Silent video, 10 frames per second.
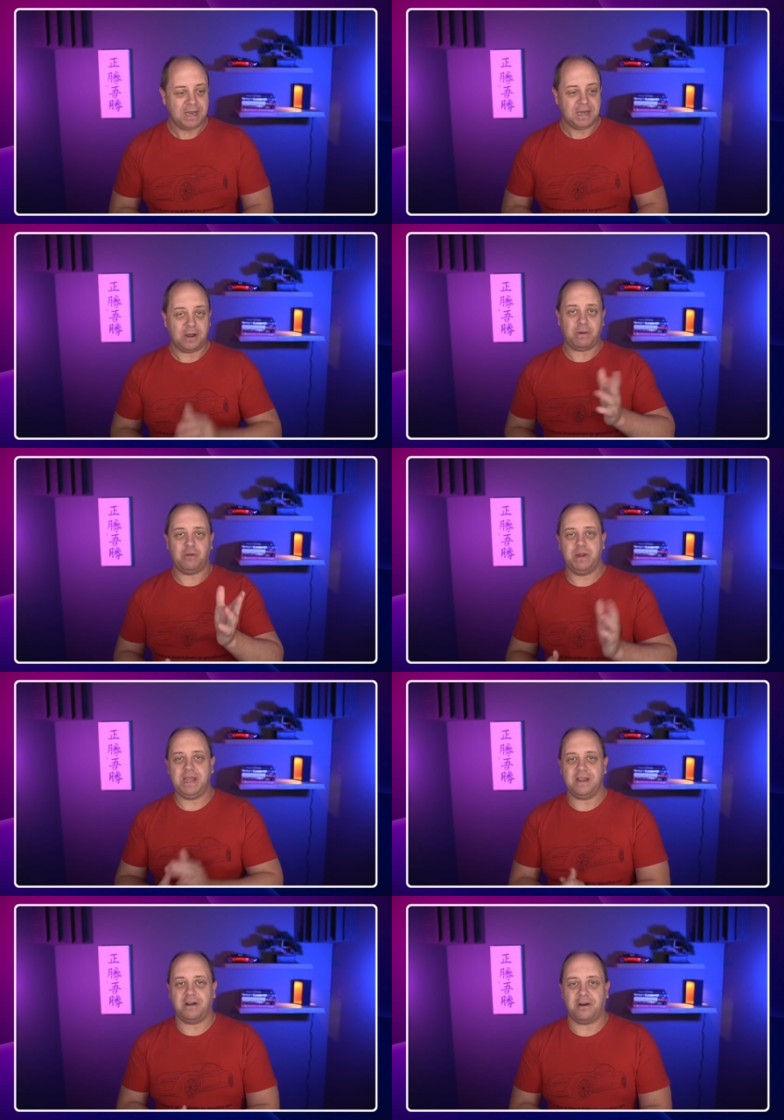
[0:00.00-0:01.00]
Now, while
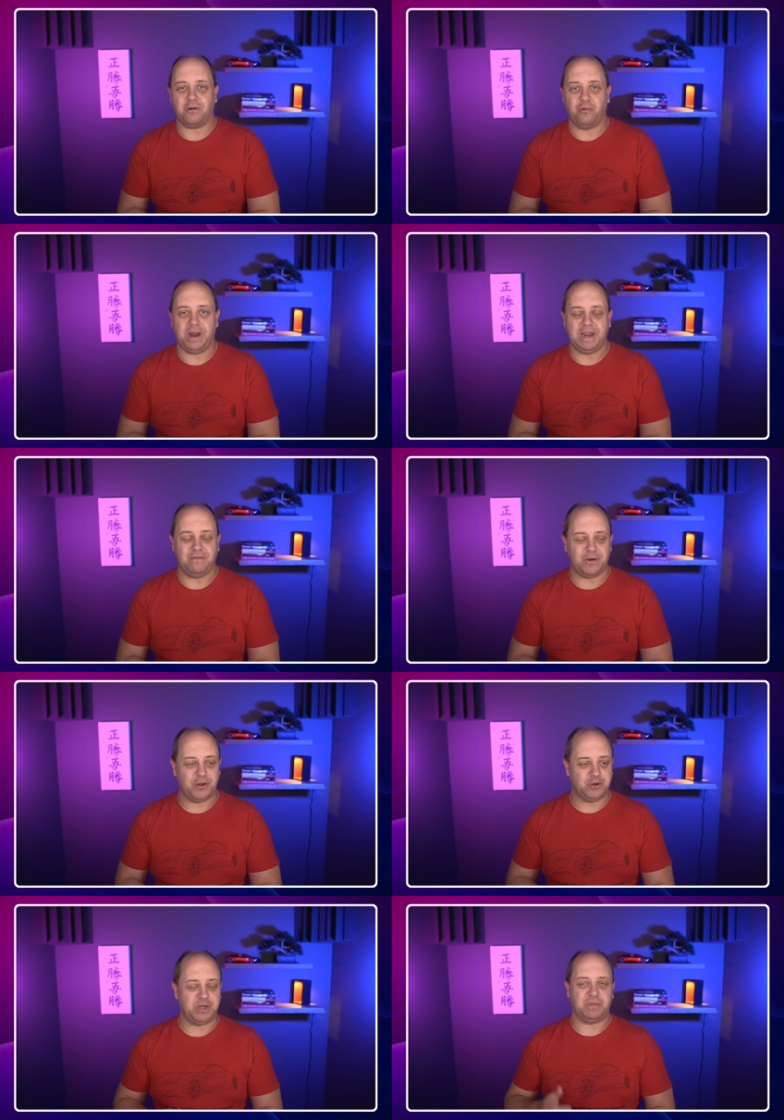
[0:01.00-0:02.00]
we are waiting for
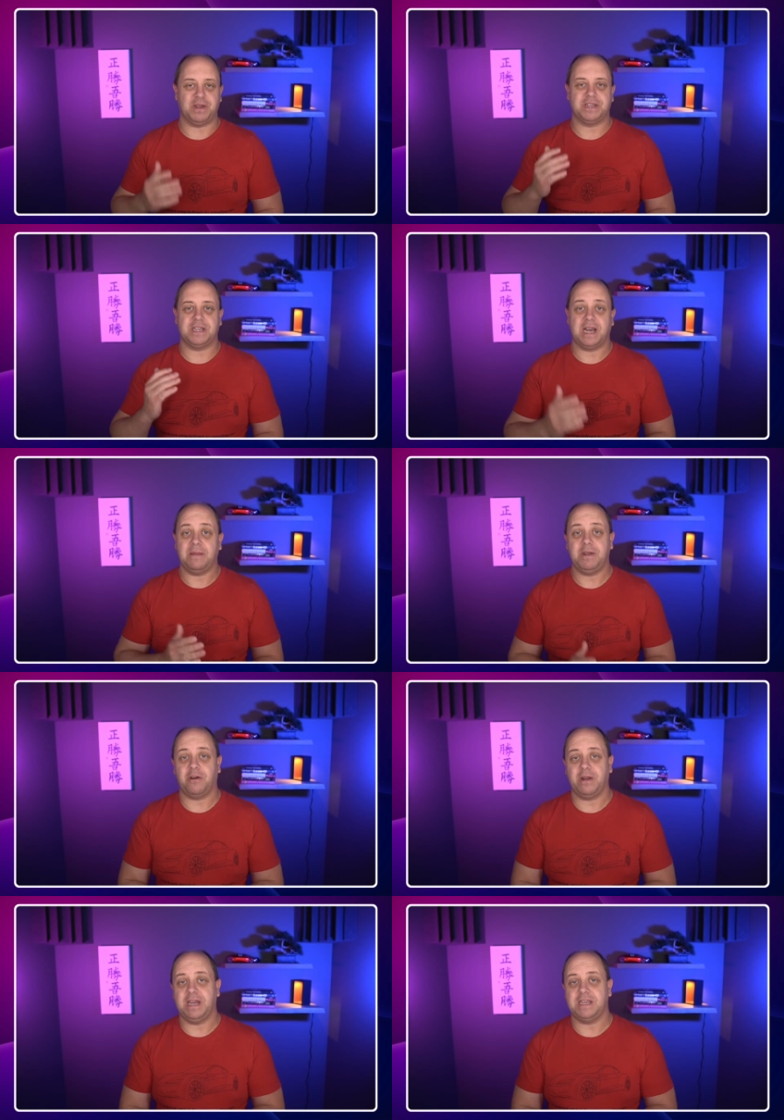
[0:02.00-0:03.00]
those responses, let me
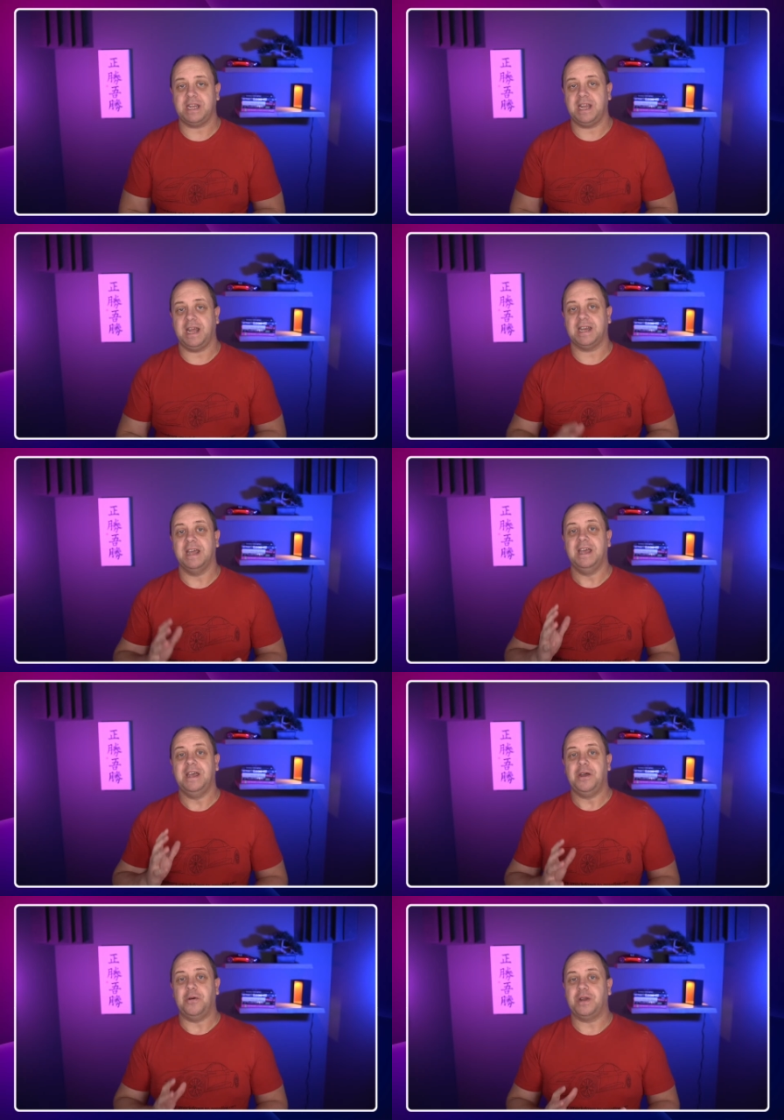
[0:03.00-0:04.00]
already say that,
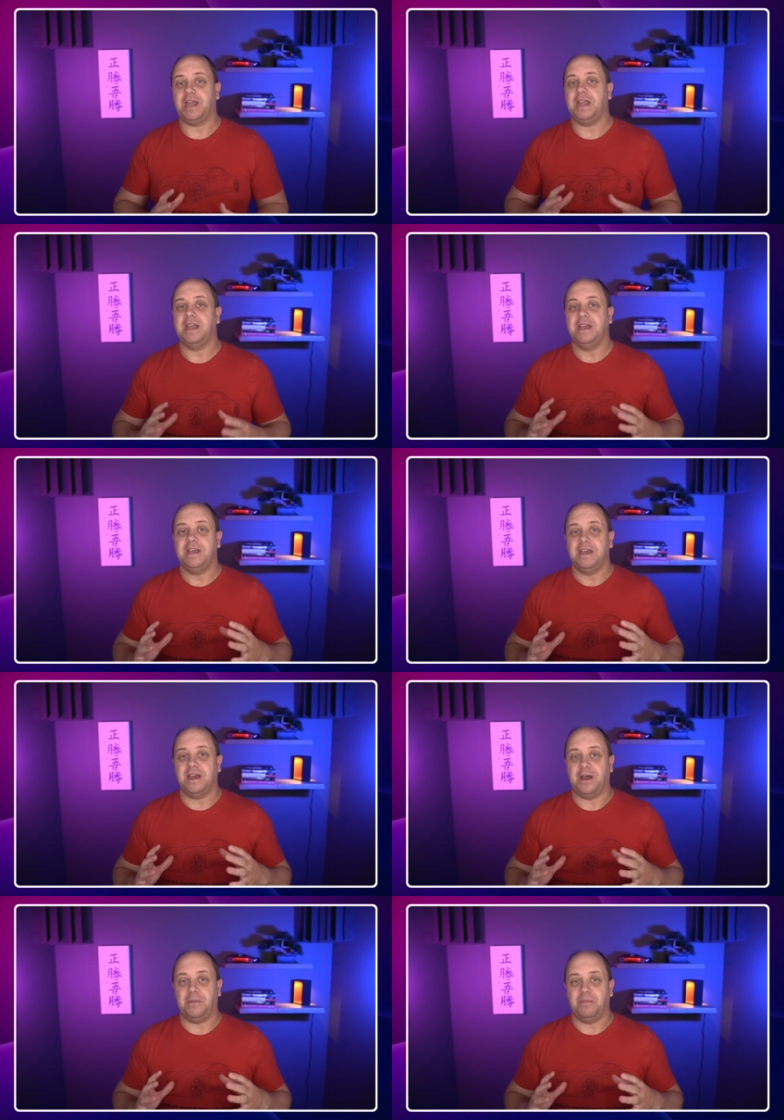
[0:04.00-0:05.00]
okay,
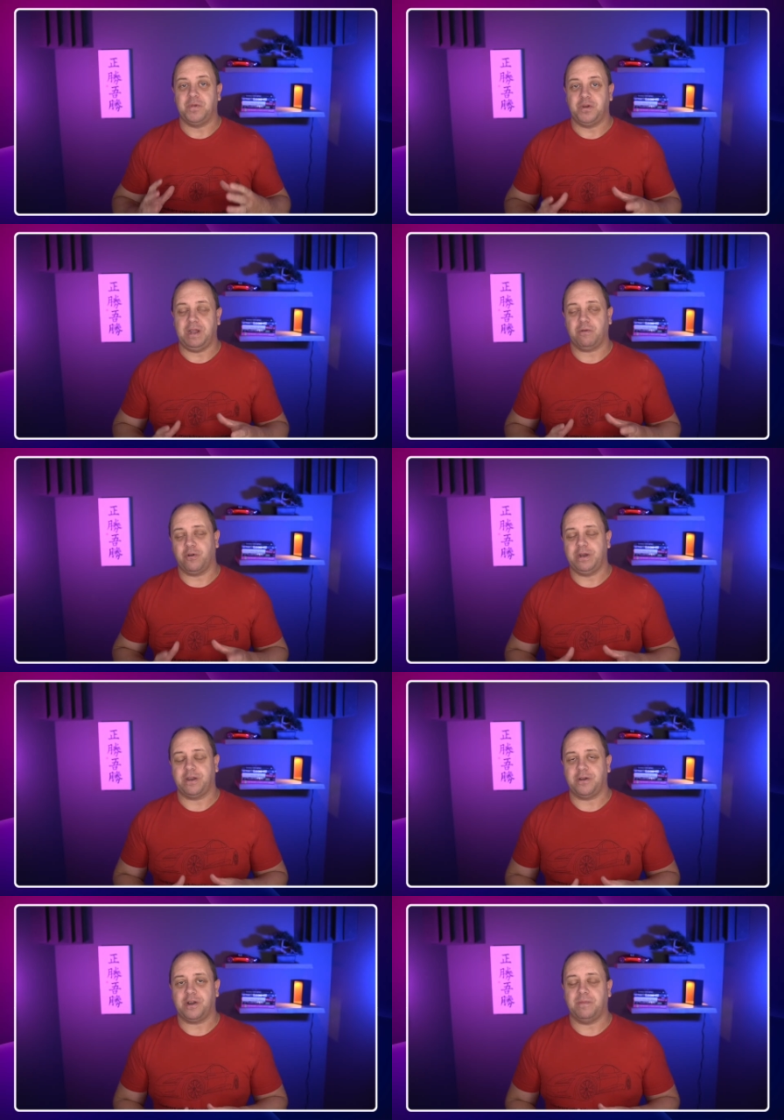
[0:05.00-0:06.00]
um, today we're going
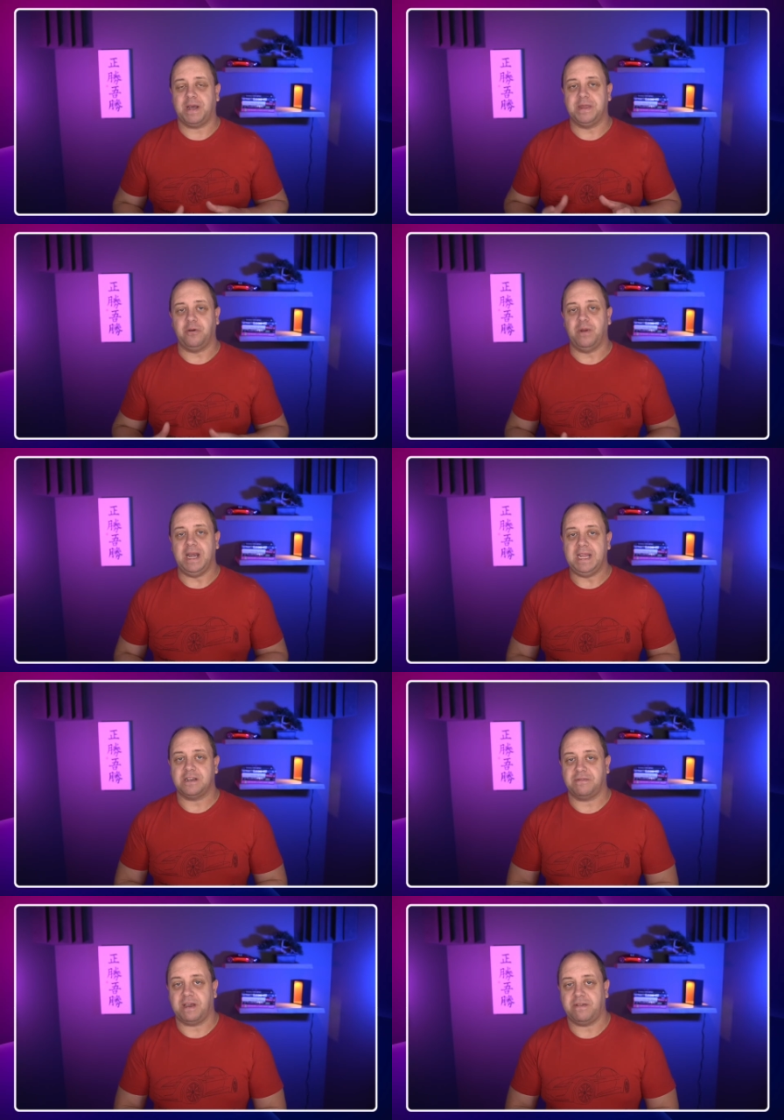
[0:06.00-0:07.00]
to talk about the release
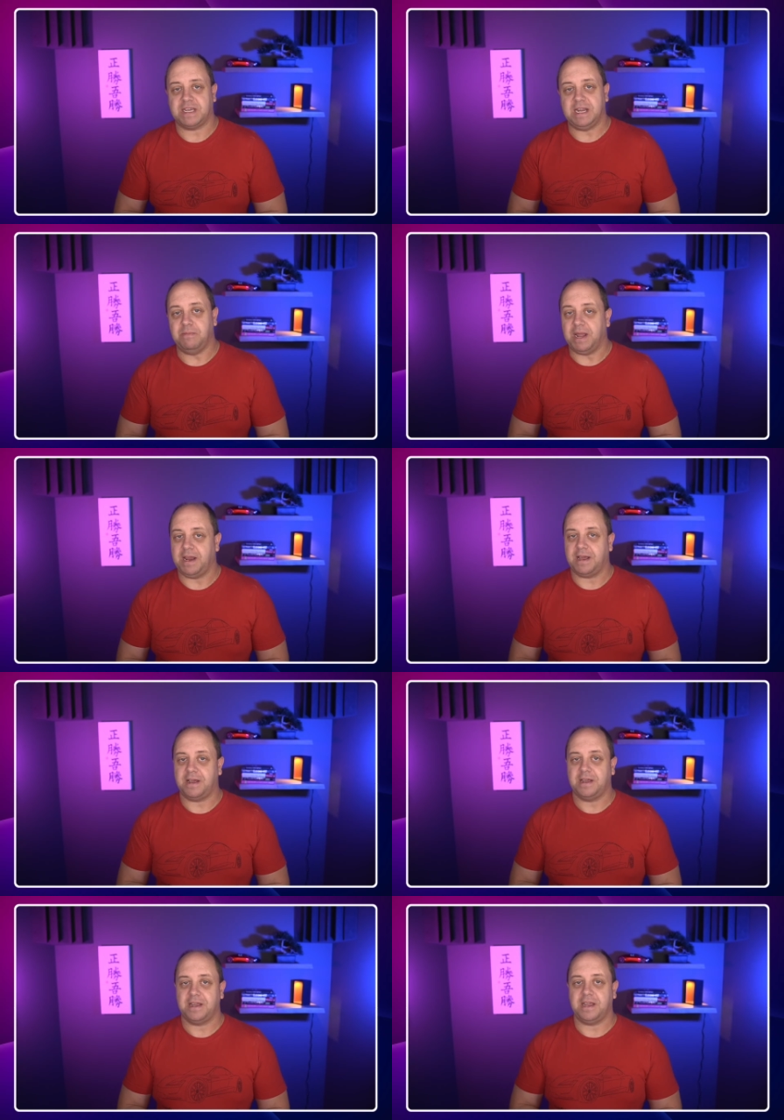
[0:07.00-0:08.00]
of FSD
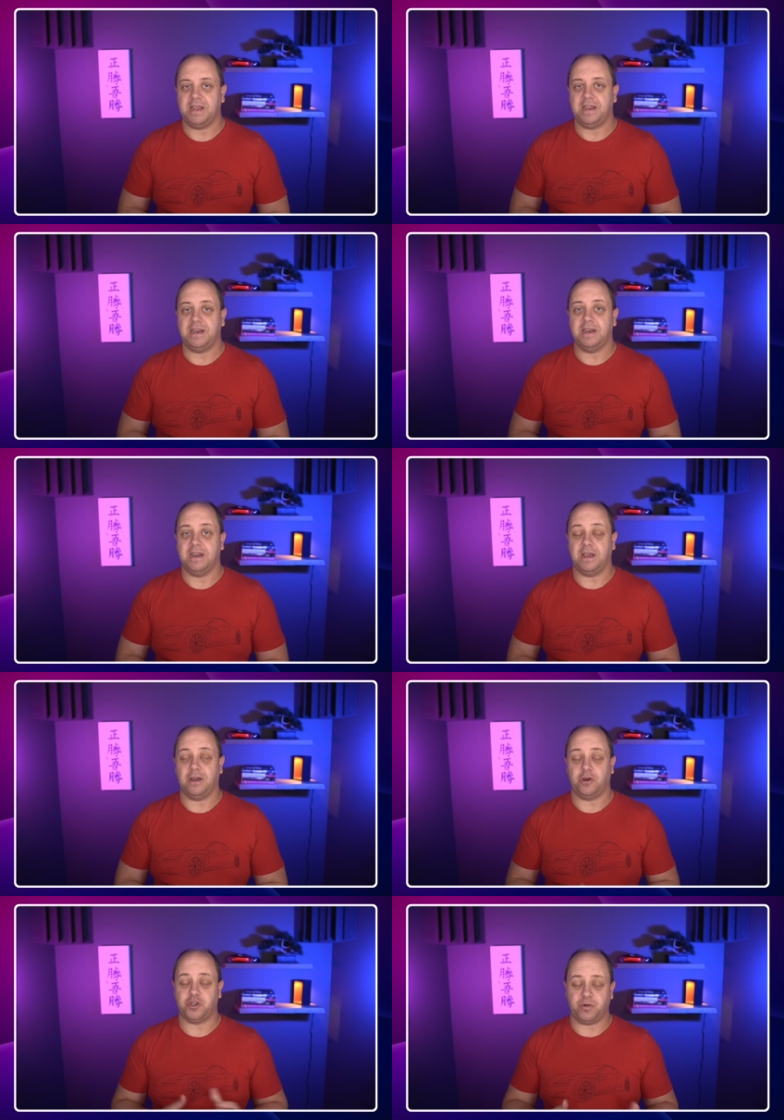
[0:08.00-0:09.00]
beta in
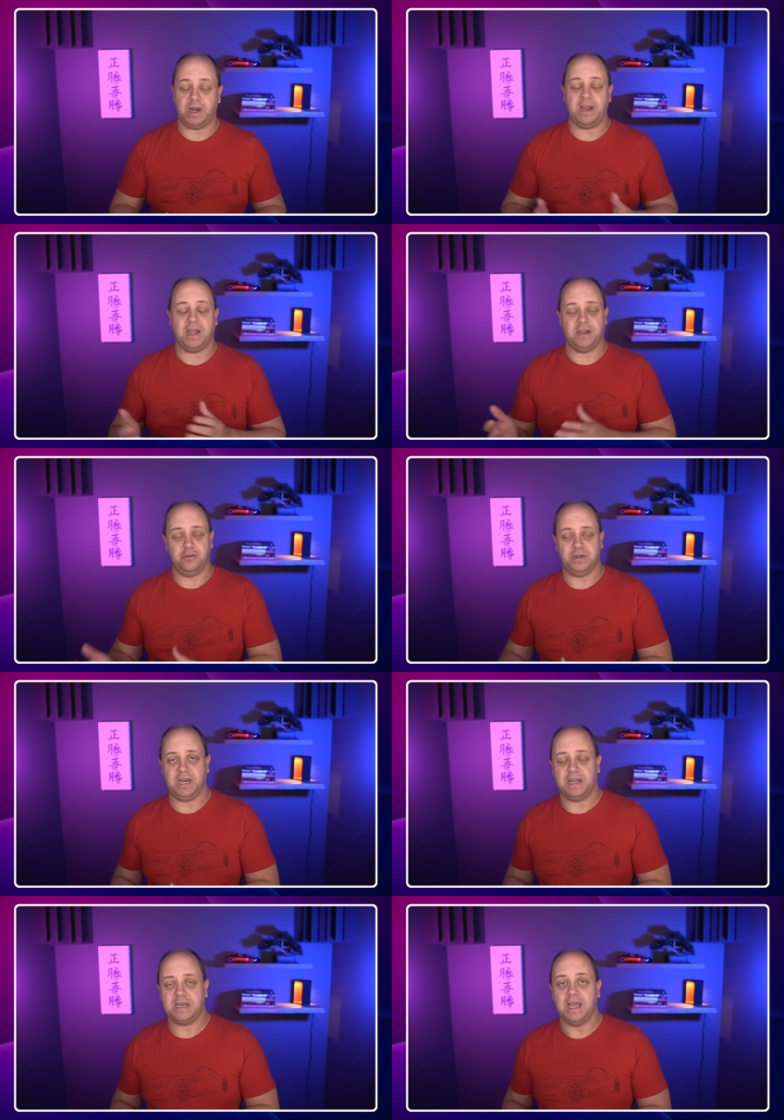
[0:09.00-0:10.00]
uh, Australia and New
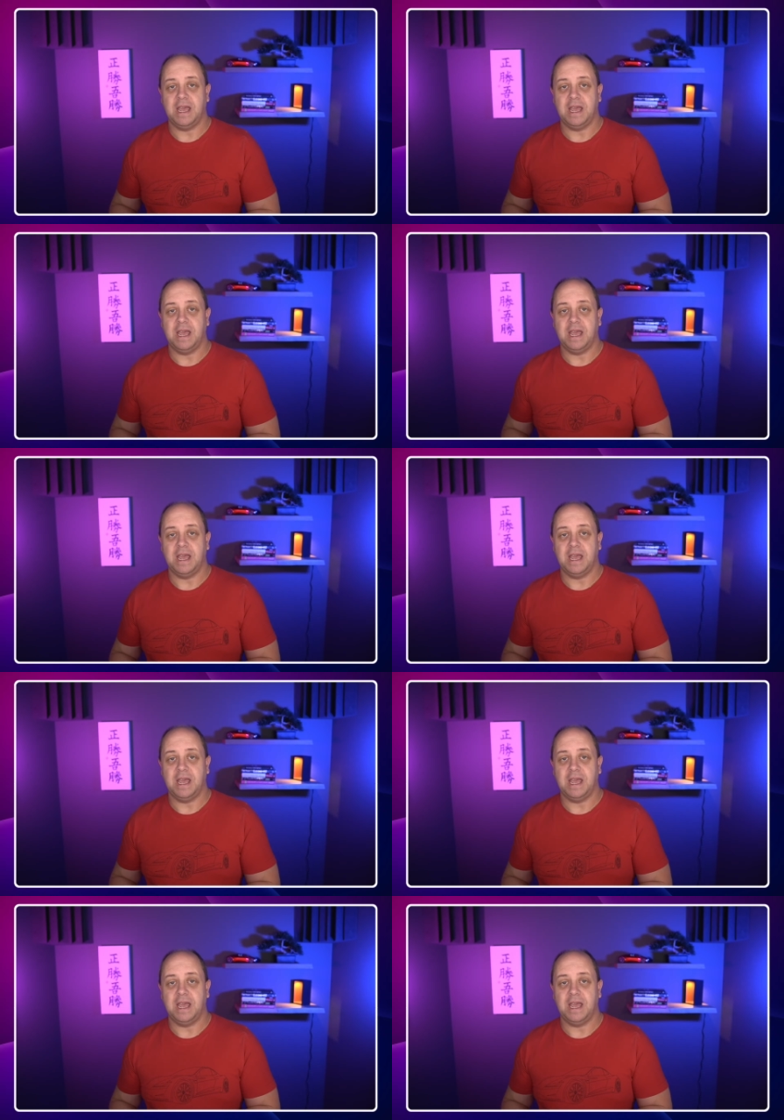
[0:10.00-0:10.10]
Zealand